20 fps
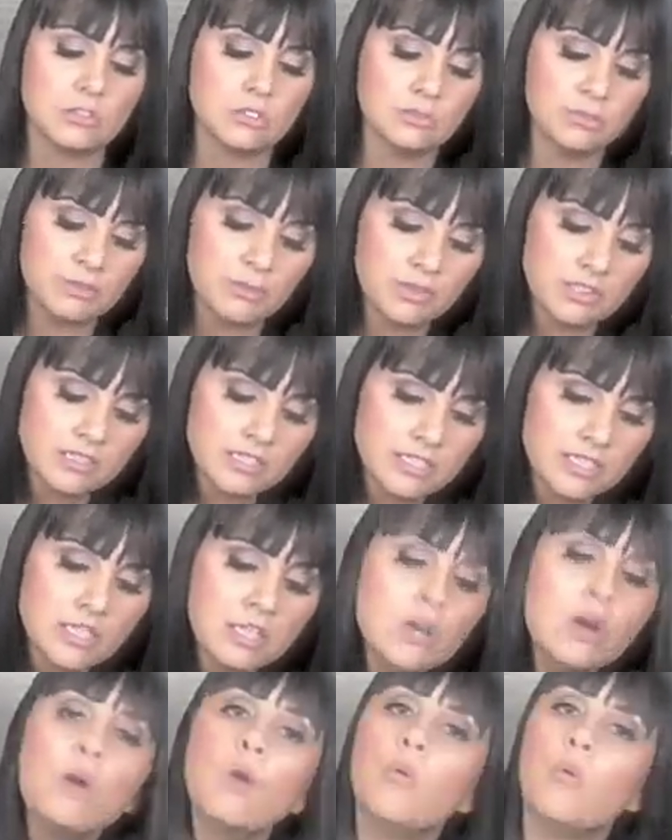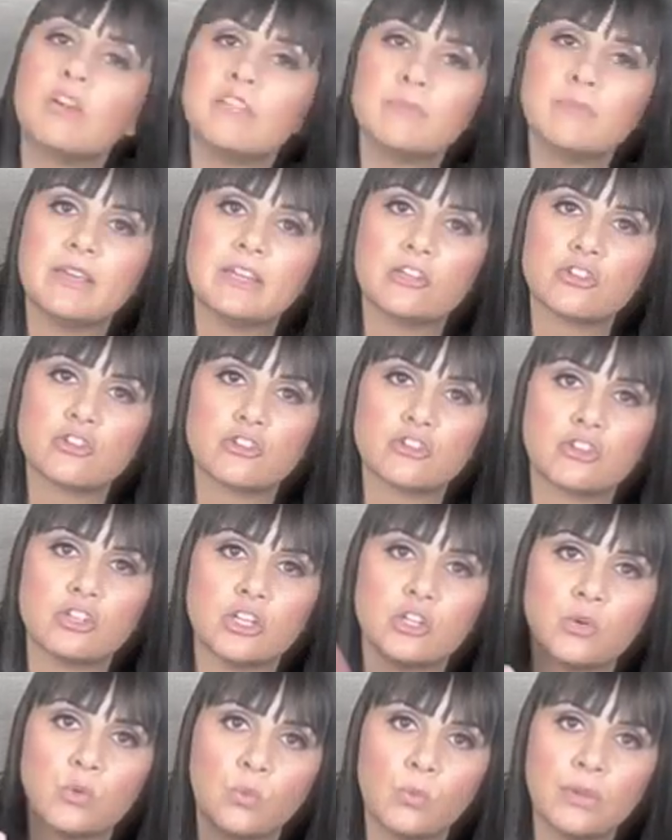So, we really wanted to make
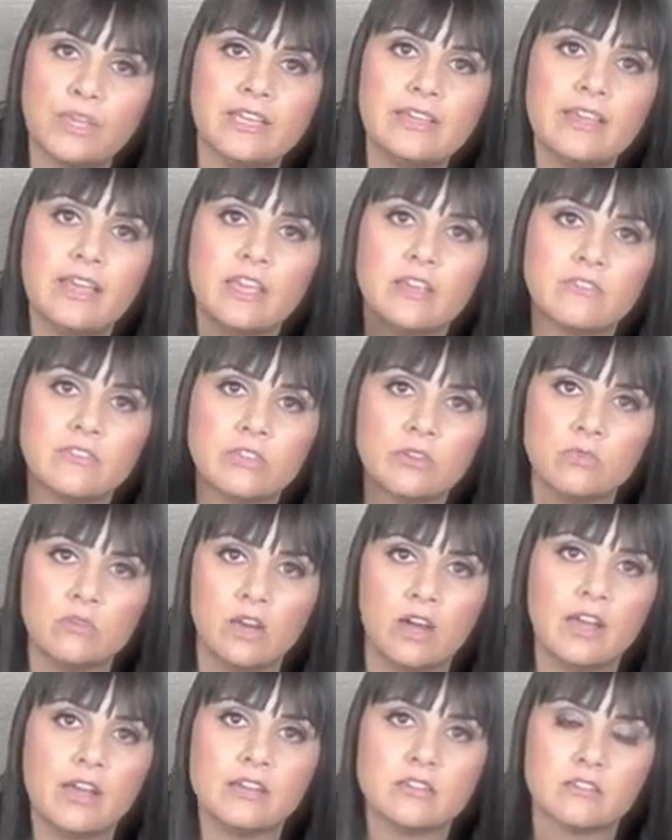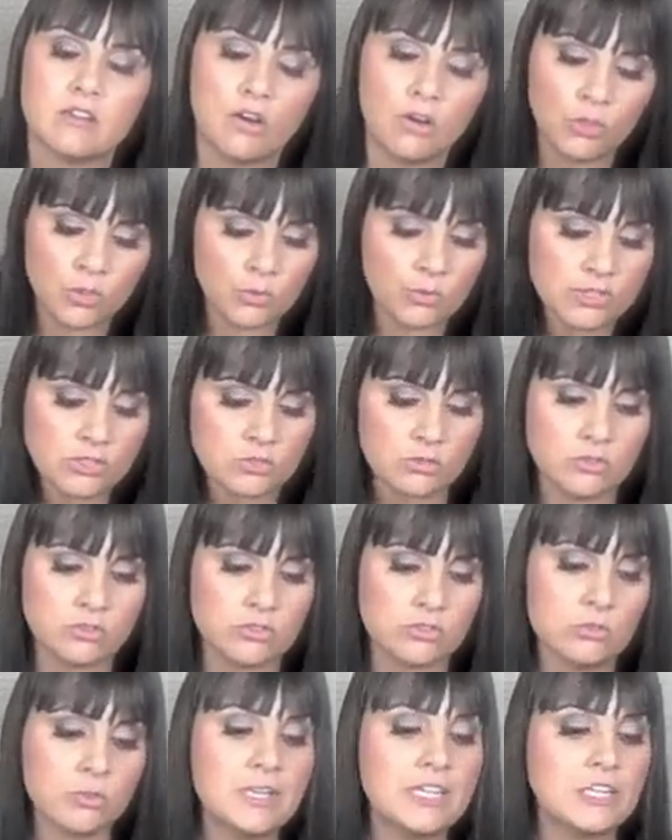sure we gave you guys all the
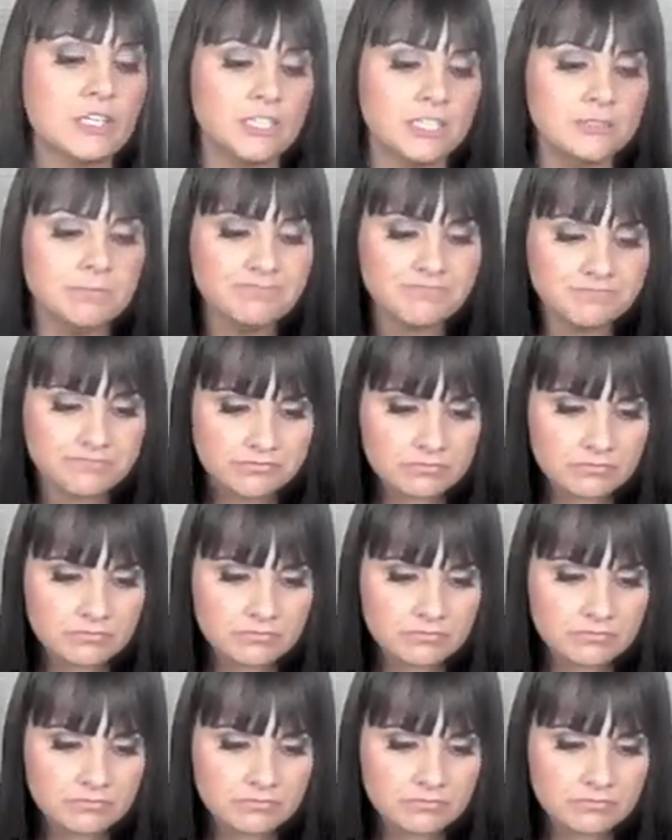resources we could.